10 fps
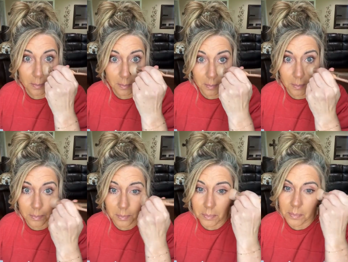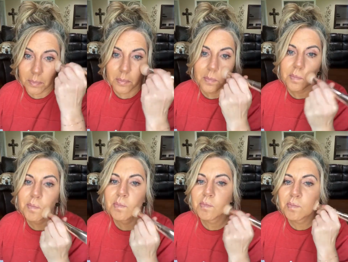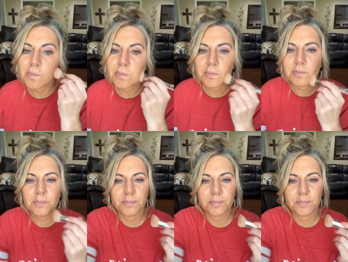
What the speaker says: (silence)